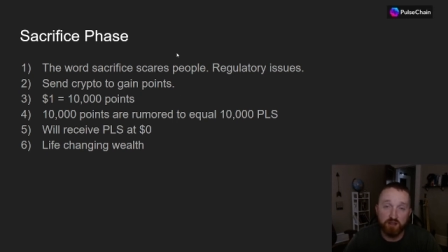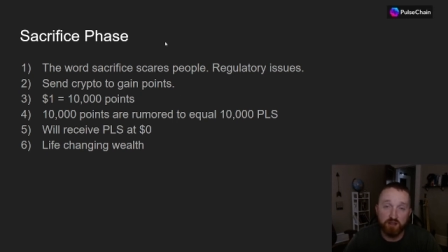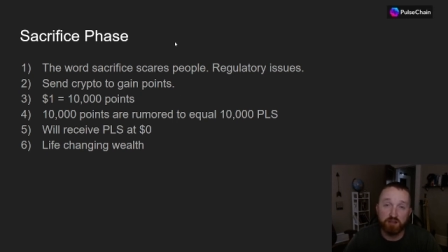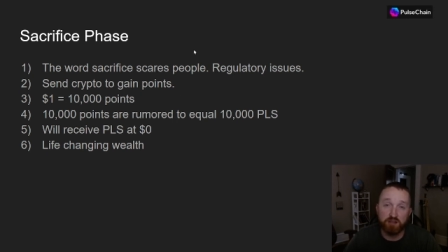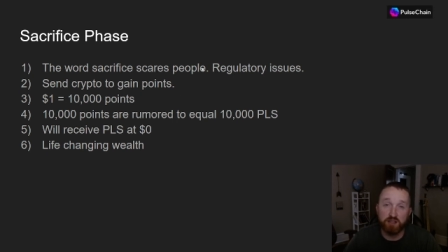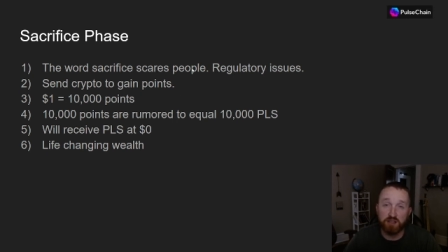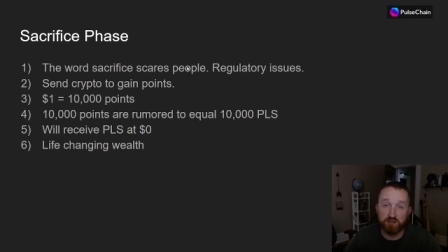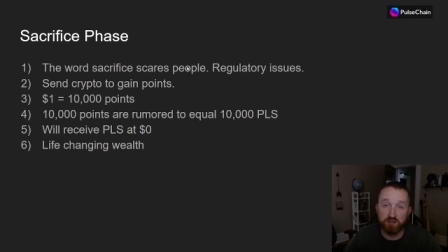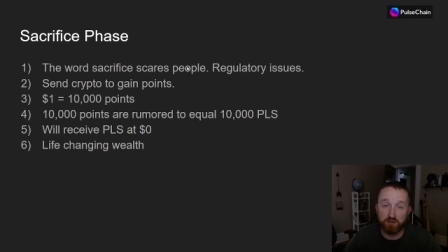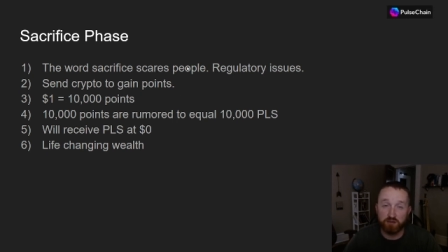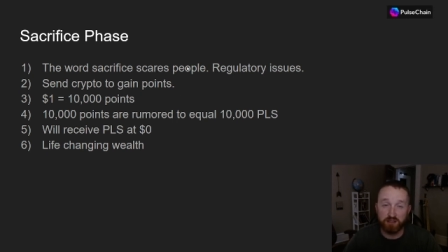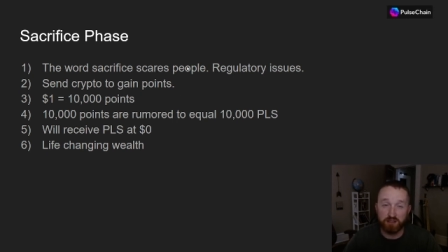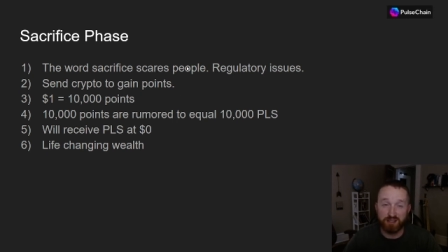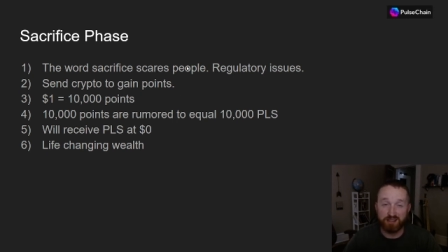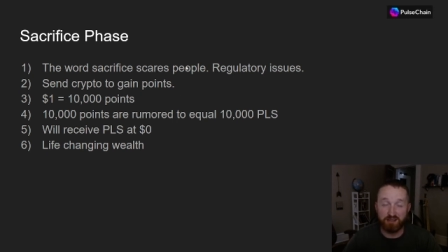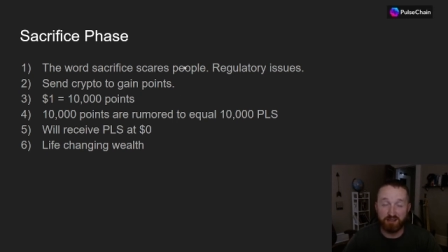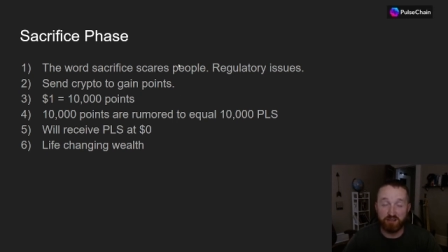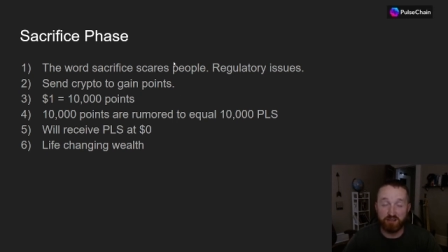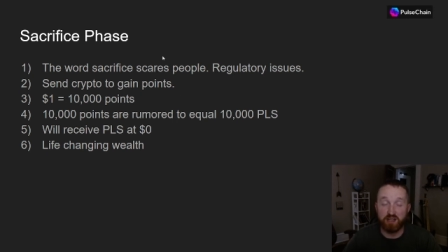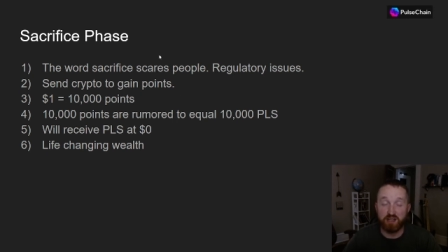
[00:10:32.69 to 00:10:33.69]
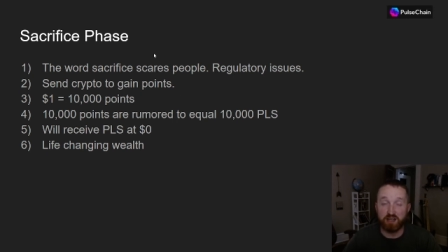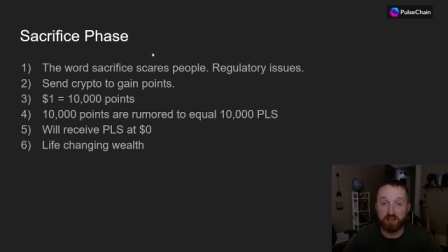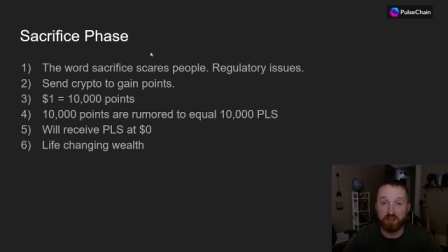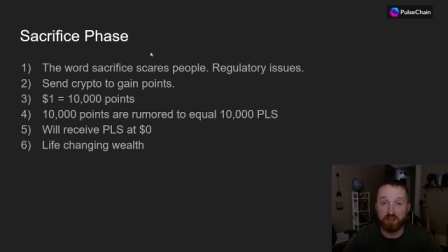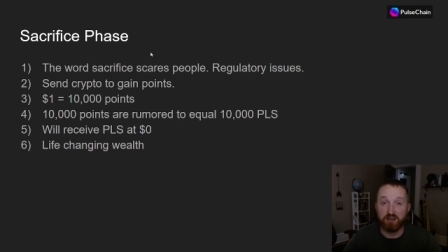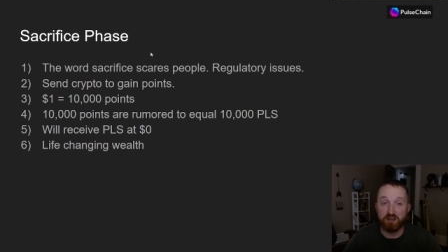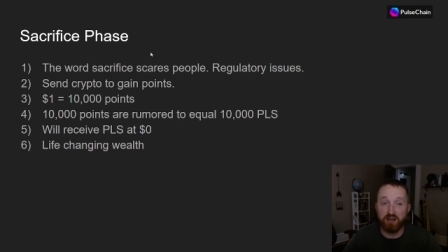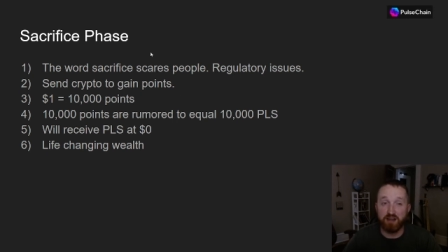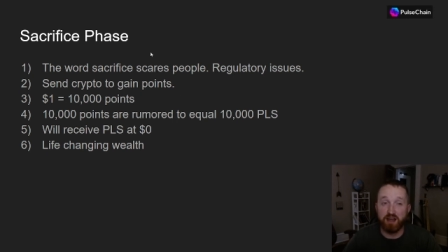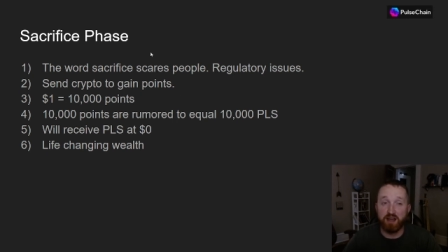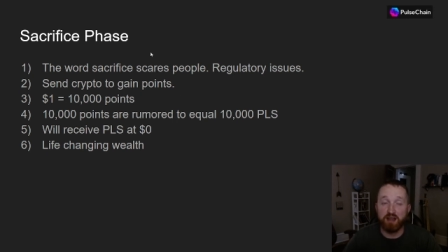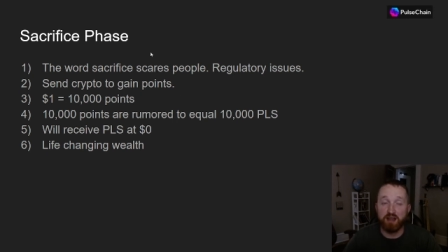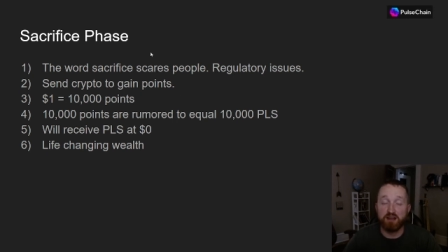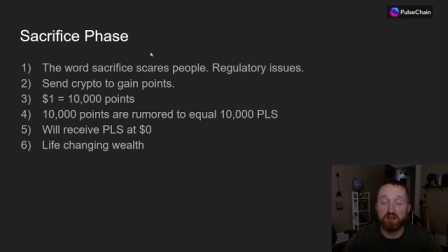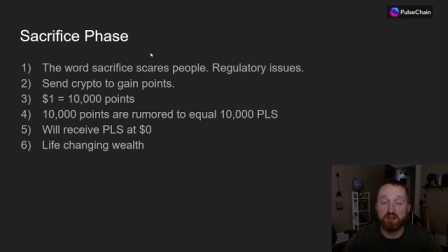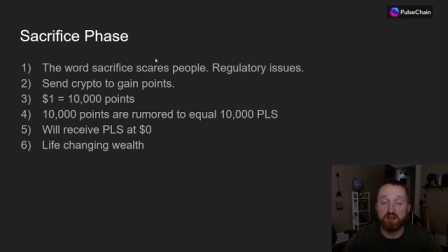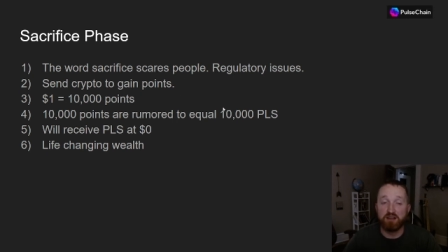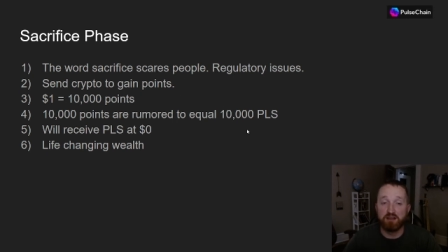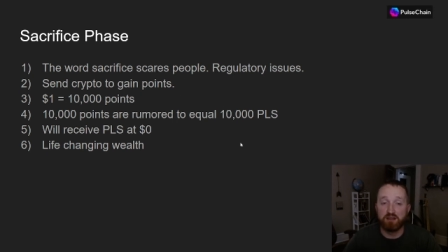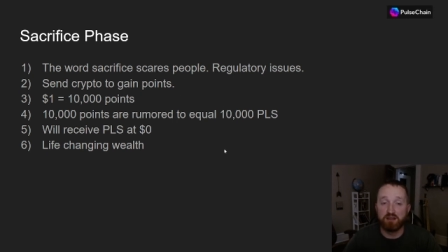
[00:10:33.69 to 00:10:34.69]
You guys really need to check into that.
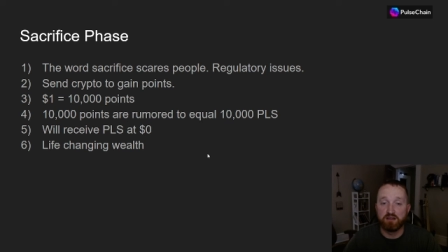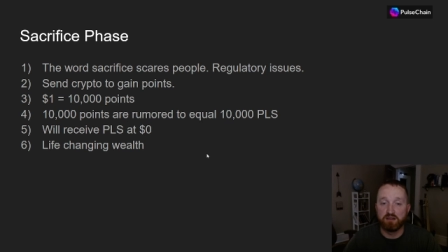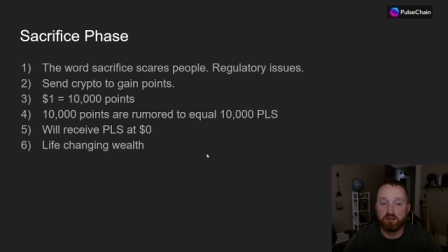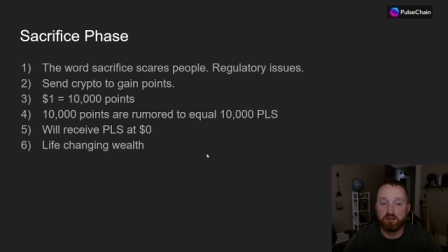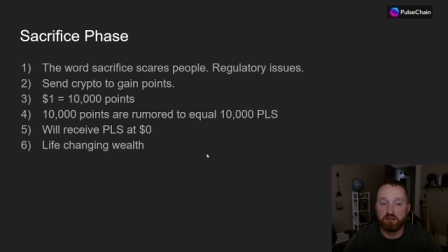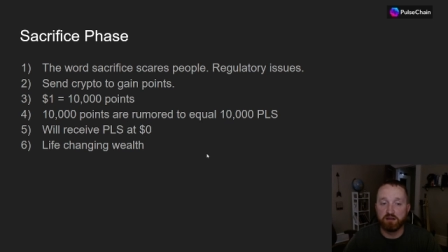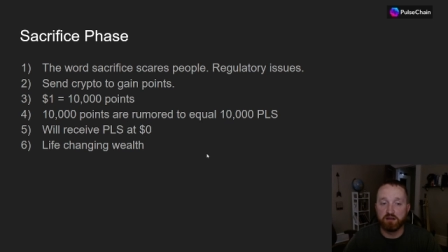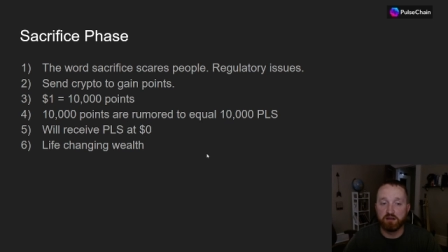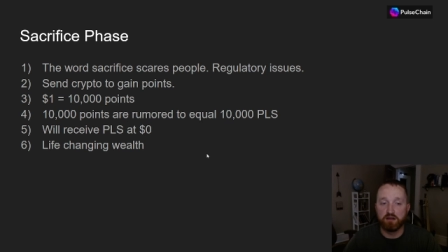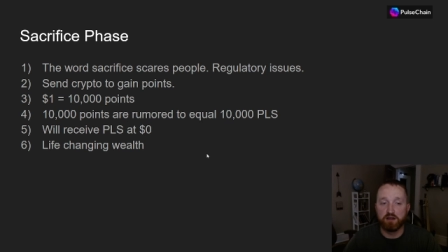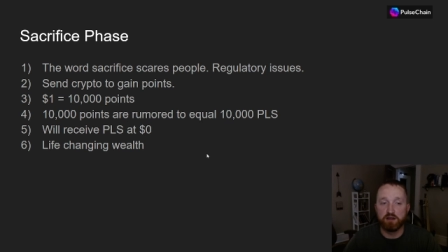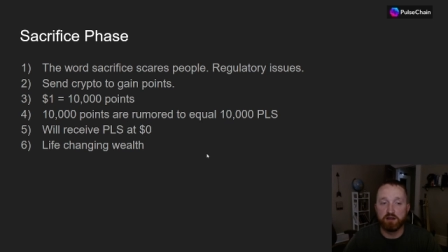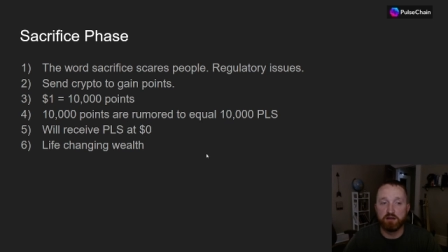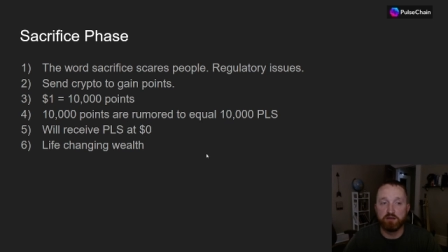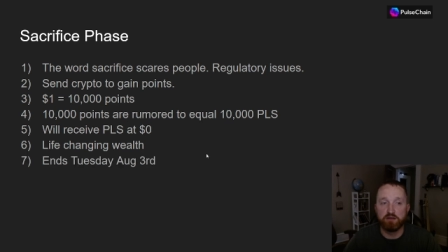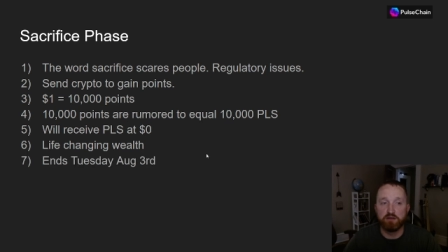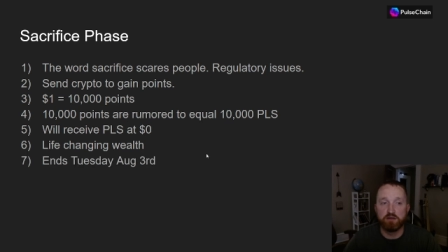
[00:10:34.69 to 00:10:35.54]
All right.